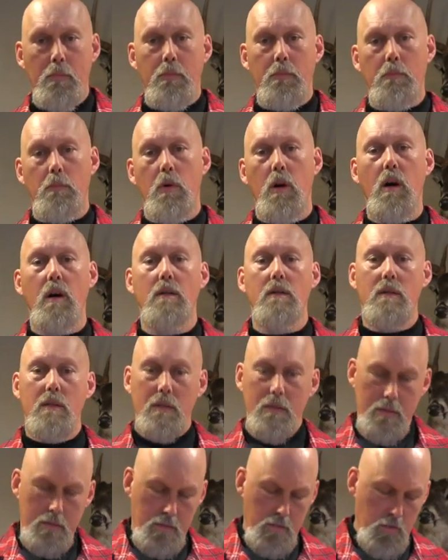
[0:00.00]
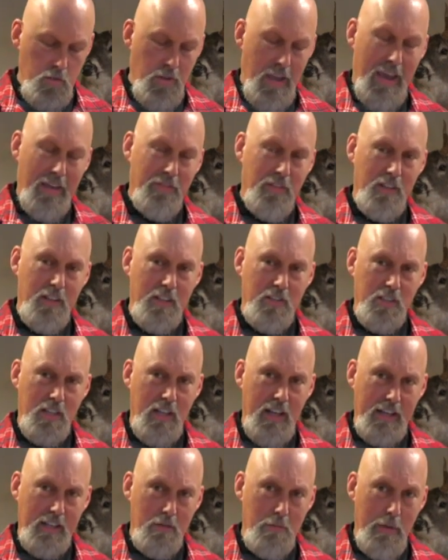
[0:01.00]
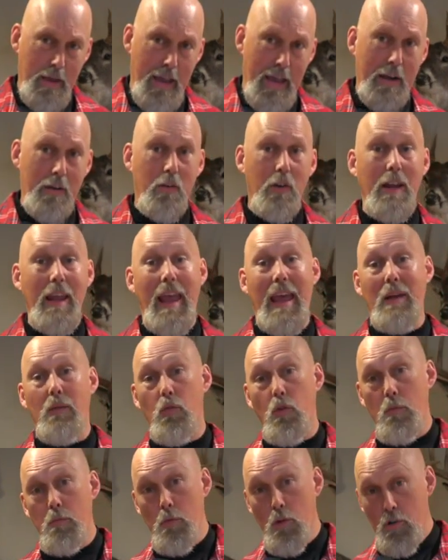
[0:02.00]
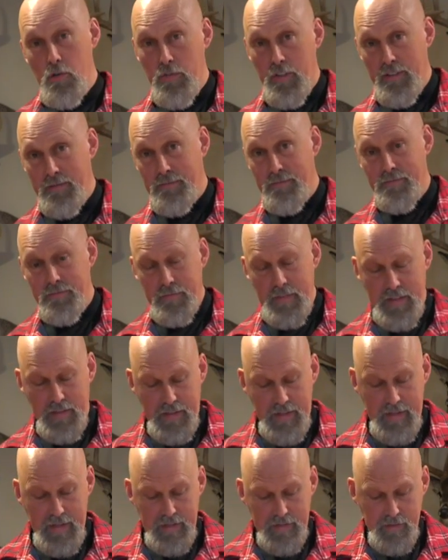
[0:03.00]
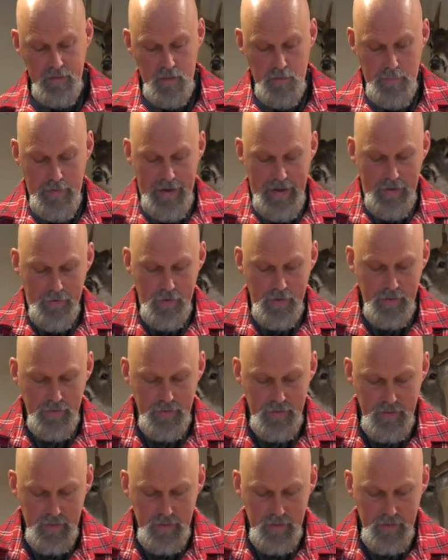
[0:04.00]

but you have to disconnect the battery and remove it. And then the battery